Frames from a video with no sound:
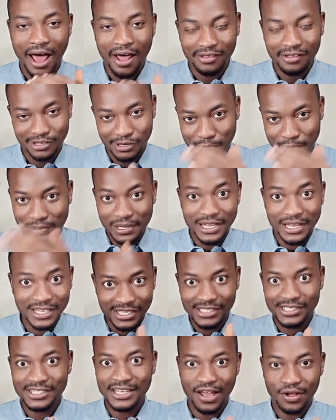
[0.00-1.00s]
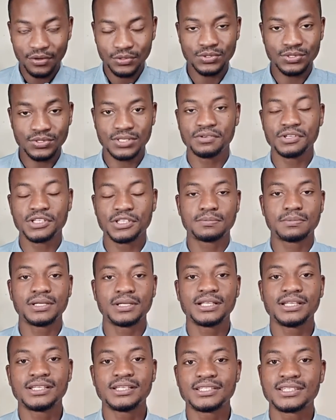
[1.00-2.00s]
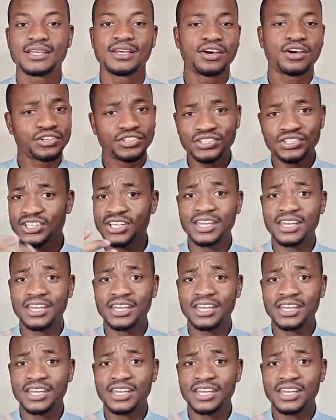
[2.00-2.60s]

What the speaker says: playlist, How To series playlist, or just check